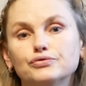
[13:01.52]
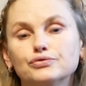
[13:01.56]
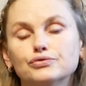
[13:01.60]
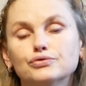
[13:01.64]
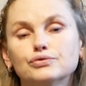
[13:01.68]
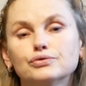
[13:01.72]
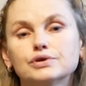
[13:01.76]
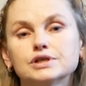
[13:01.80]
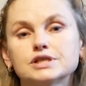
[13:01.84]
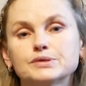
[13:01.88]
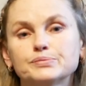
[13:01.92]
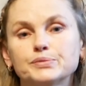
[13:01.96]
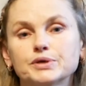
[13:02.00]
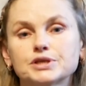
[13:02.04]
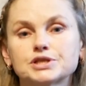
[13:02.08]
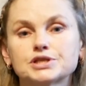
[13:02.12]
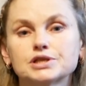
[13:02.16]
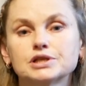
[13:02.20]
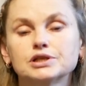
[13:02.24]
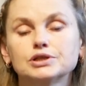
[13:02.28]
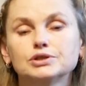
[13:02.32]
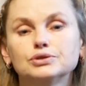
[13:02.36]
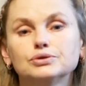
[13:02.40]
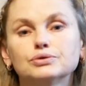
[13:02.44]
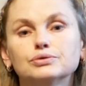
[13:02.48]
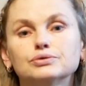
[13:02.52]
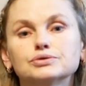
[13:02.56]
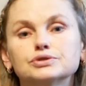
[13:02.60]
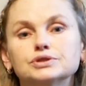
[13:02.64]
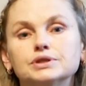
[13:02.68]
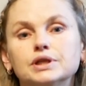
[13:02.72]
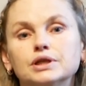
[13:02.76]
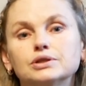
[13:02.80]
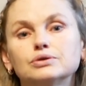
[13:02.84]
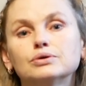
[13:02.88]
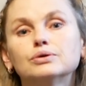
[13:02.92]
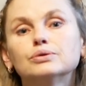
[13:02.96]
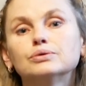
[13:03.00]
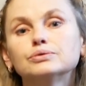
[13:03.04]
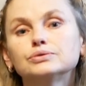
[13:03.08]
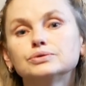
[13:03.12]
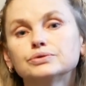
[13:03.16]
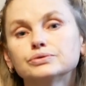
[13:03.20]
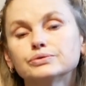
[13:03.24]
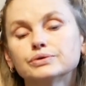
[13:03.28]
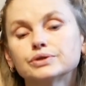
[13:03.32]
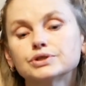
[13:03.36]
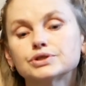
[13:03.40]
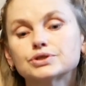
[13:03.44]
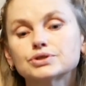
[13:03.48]
for especially dogs that go
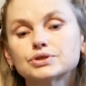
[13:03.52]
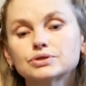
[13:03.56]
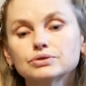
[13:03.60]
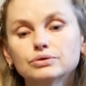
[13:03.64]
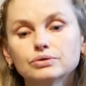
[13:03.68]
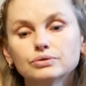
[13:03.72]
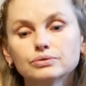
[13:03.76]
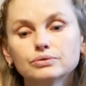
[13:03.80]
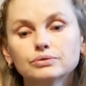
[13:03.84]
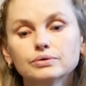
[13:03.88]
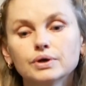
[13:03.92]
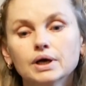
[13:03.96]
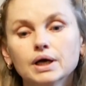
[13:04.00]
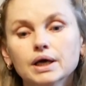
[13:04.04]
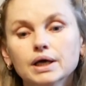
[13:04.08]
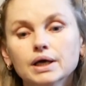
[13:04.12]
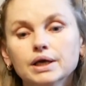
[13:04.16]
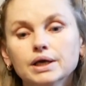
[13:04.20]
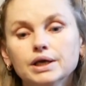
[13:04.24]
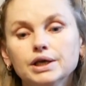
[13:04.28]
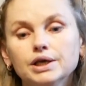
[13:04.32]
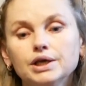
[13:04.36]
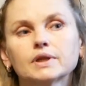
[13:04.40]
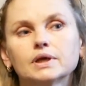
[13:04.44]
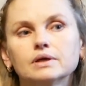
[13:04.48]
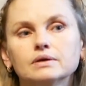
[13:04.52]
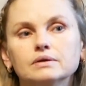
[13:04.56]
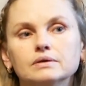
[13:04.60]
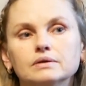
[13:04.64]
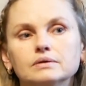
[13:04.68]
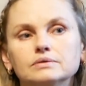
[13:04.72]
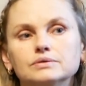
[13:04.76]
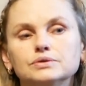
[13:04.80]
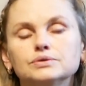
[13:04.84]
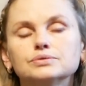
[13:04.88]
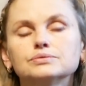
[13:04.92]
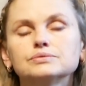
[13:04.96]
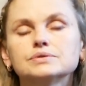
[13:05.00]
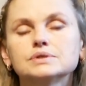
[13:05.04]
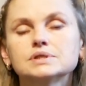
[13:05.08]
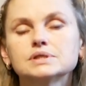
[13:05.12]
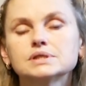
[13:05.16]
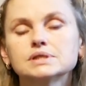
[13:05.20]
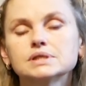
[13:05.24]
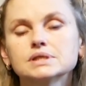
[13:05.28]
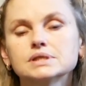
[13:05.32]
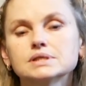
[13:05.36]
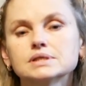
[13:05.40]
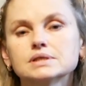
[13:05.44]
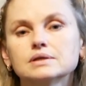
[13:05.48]
to a show, to
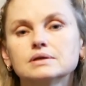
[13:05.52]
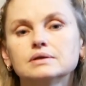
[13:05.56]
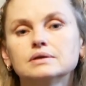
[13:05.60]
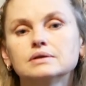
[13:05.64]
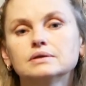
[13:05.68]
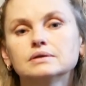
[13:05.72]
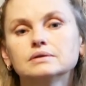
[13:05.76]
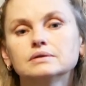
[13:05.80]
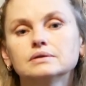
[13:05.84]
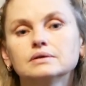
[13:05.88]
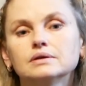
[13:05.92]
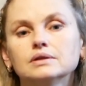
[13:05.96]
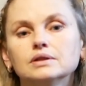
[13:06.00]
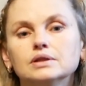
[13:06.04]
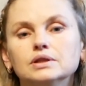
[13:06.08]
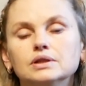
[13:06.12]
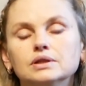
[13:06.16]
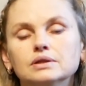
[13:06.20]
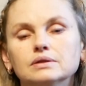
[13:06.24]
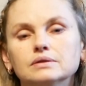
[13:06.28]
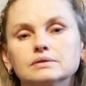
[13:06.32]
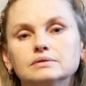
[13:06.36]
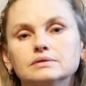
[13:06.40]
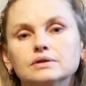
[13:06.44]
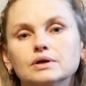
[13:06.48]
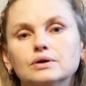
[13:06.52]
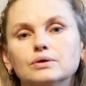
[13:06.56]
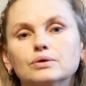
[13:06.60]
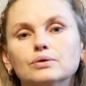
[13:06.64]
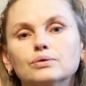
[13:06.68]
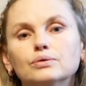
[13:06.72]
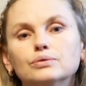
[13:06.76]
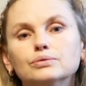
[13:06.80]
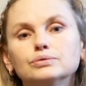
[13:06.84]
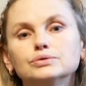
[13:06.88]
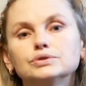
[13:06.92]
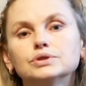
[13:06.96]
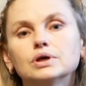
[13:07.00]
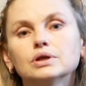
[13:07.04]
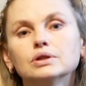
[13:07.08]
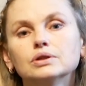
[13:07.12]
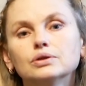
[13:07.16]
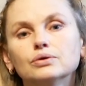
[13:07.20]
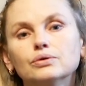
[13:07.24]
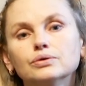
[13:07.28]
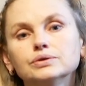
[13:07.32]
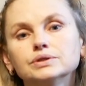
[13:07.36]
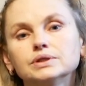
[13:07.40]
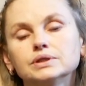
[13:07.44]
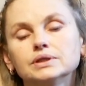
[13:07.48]
scissor the coat
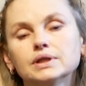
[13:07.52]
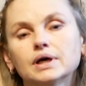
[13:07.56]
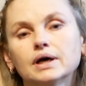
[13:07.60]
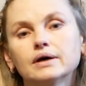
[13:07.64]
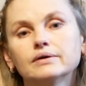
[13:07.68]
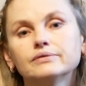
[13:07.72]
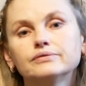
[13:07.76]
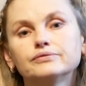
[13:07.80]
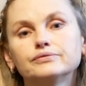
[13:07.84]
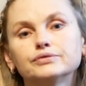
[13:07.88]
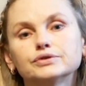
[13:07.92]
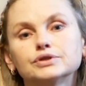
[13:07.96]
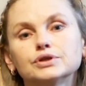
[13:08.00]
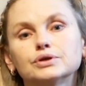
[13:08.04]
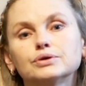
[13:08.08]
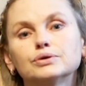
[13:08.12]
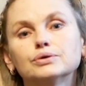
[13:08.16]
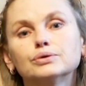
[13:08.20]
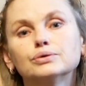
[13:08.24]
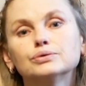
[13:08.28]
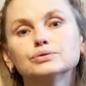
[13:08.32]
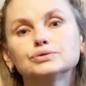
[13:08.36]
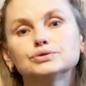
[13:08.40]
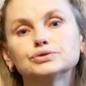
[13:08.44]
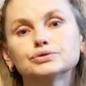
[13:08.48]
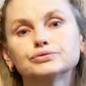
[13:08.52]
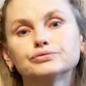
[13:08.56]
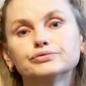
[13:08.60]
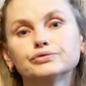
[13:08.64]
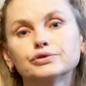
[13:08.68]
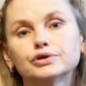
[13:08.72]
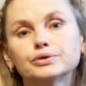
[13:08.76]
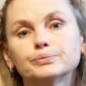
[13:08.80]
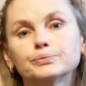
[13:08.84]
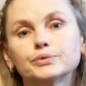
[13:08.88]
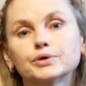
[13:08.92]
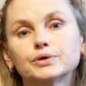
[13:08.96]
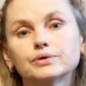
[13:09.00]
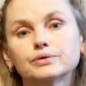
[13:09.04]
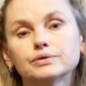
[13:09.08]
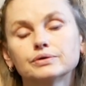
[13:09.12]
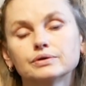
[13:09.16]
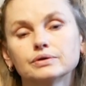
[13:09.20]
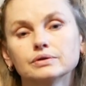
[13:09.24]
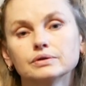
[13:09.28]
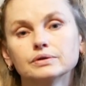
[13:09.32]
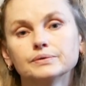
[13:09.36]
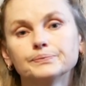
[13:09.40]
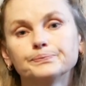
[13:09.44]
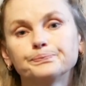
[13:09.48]
long enough for the coat to form
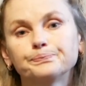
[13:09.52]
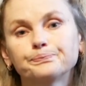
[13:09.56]
curl.